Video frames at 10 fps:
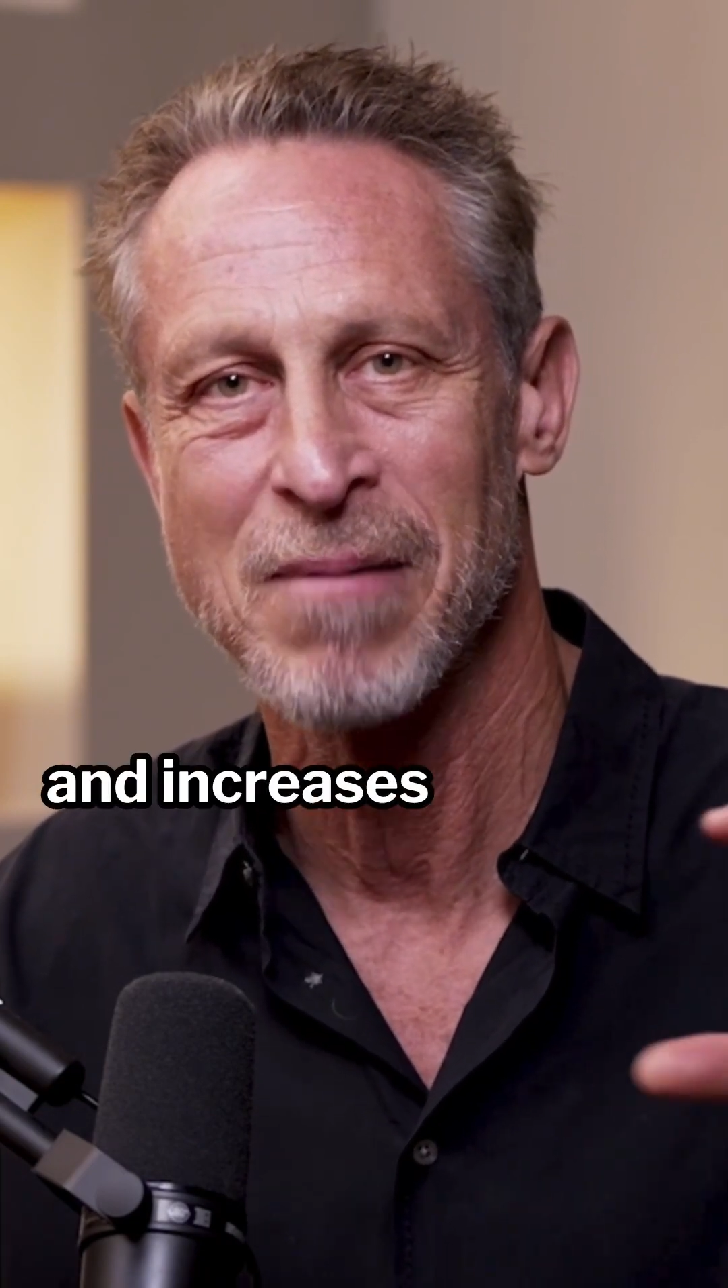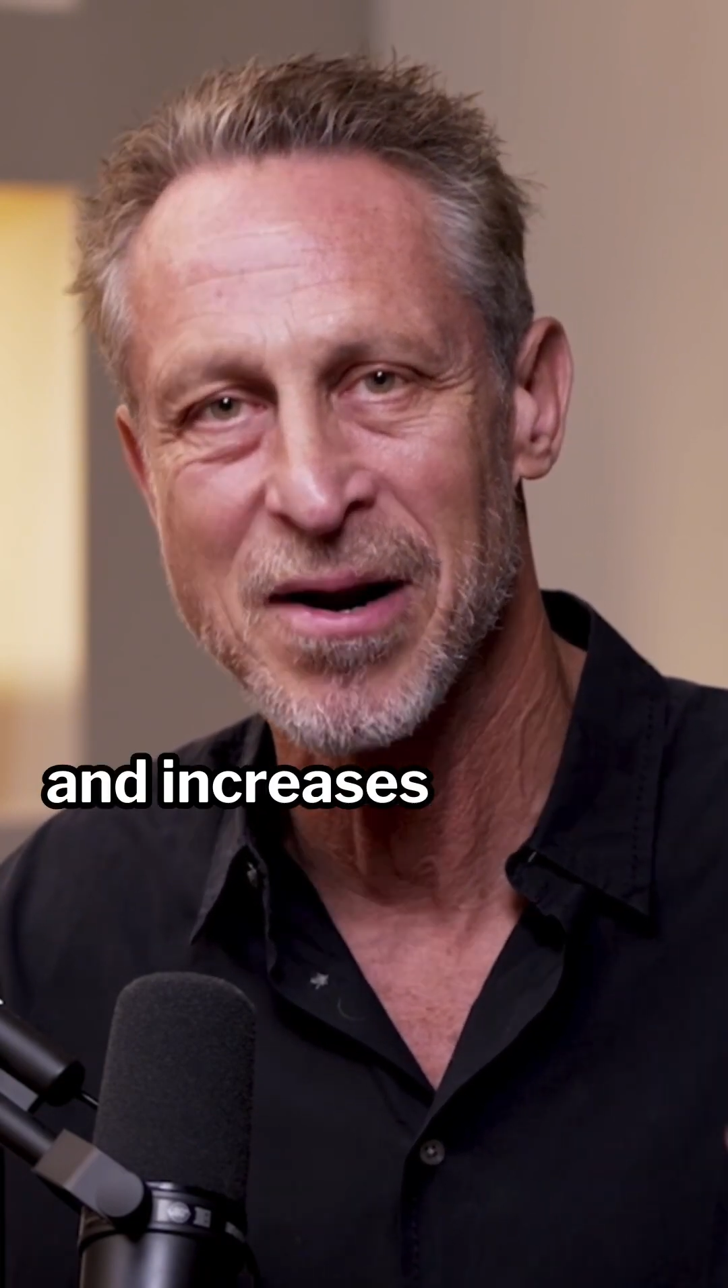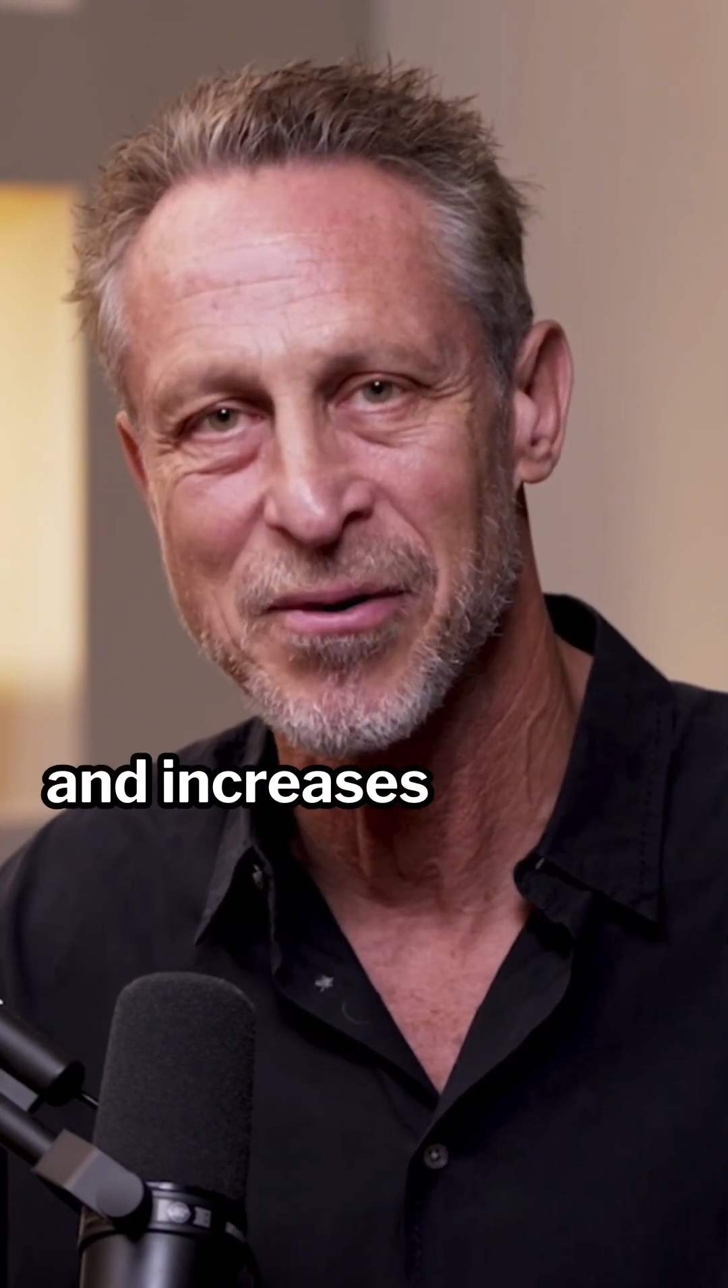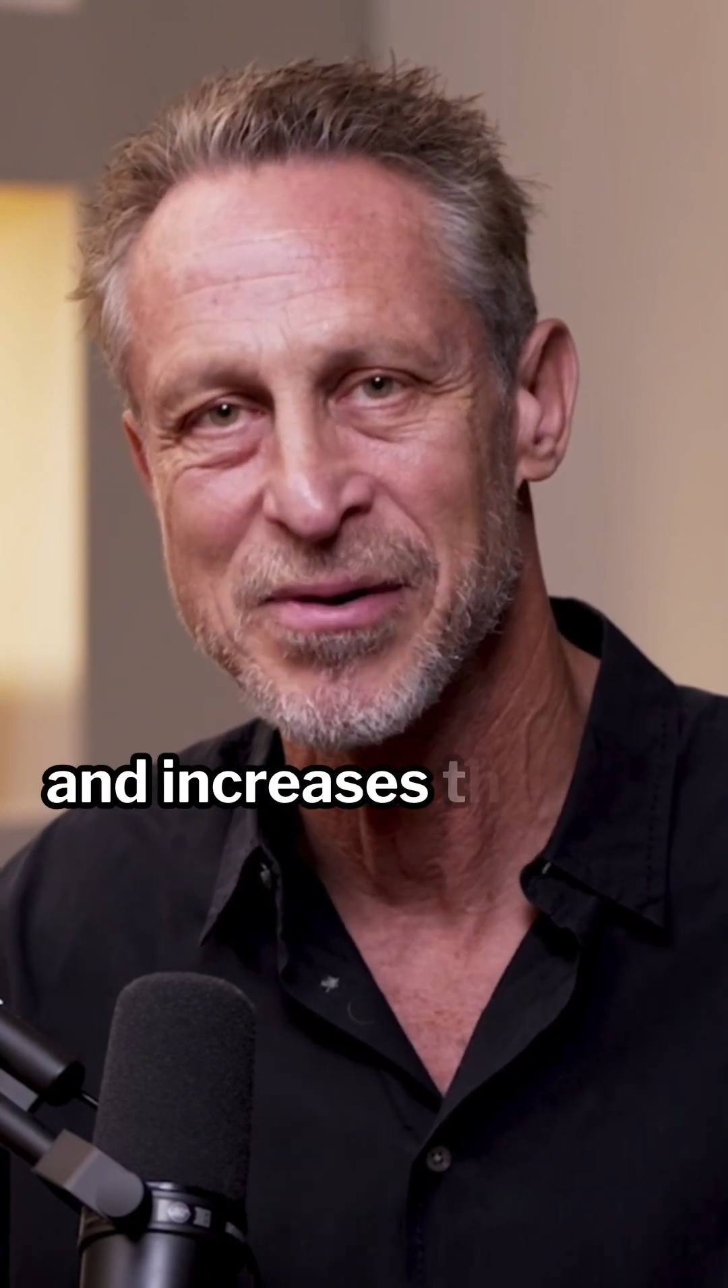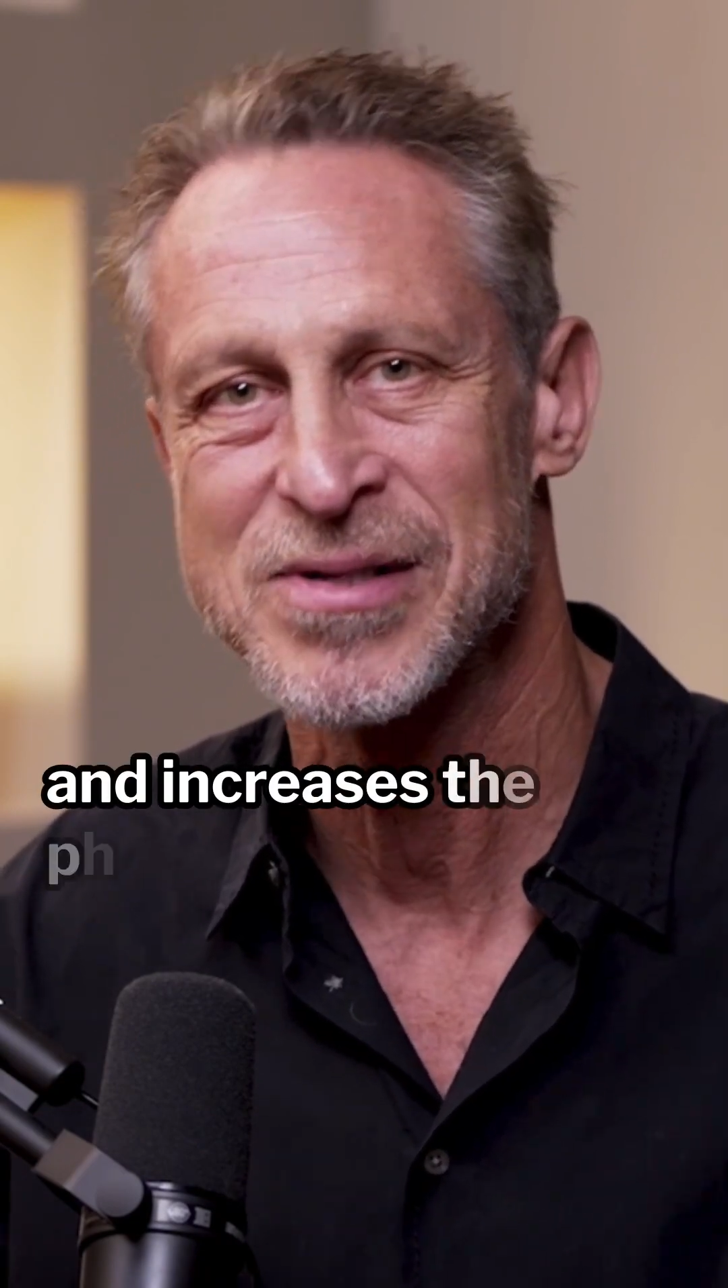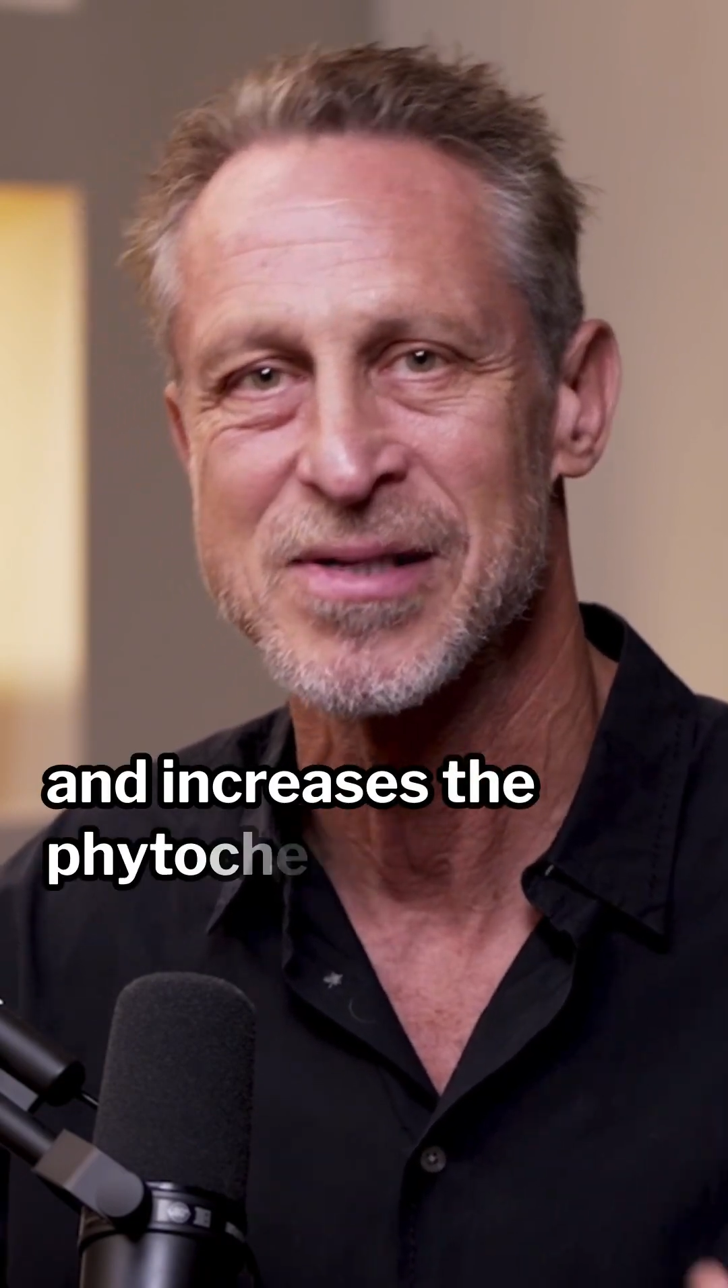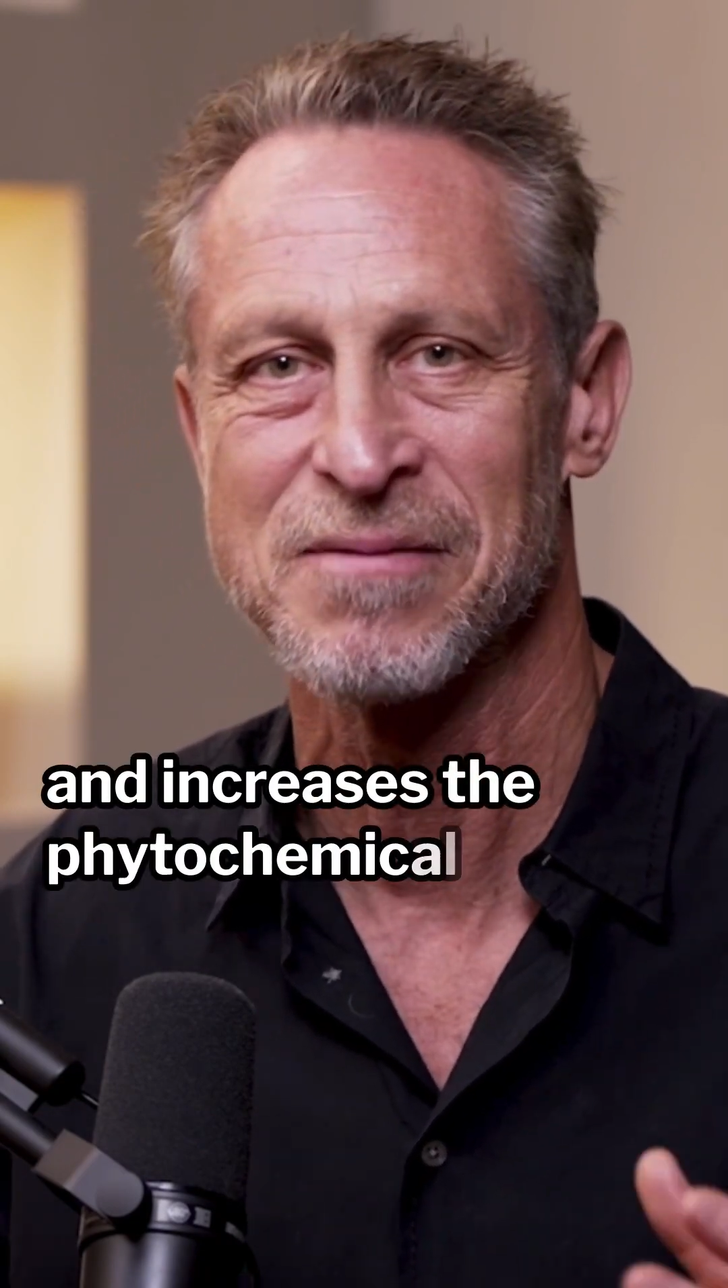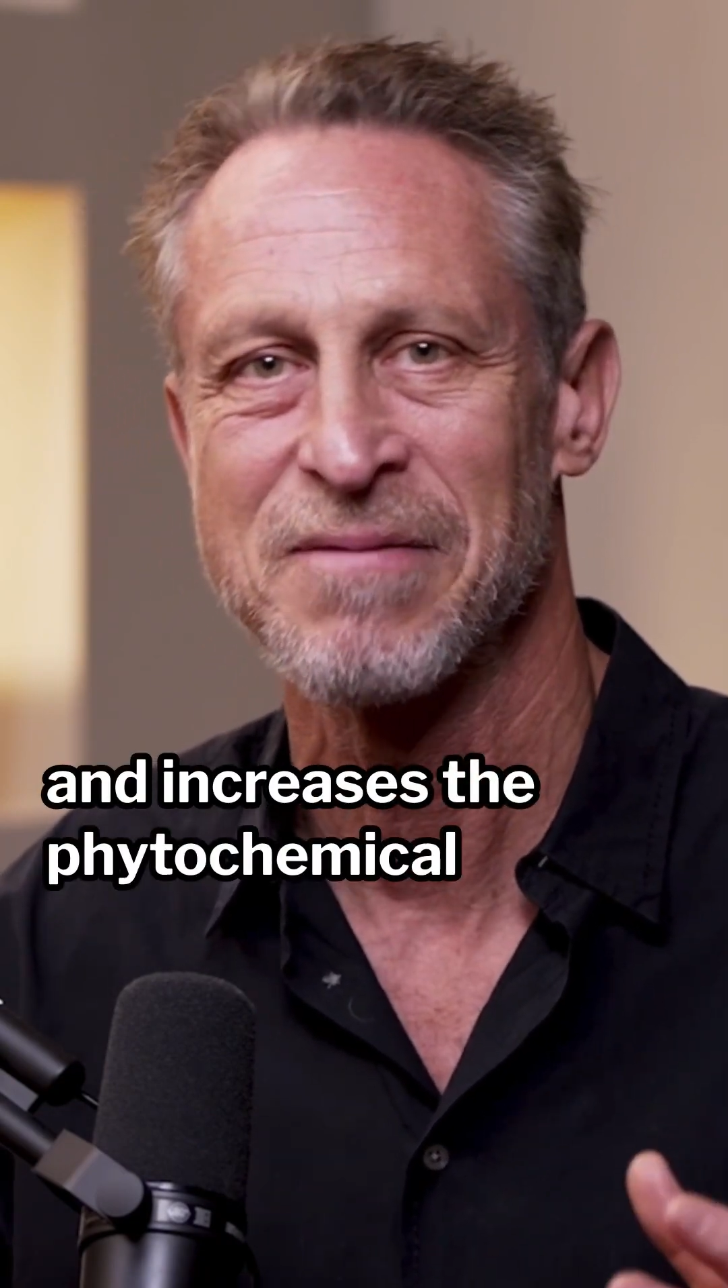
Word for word: increases the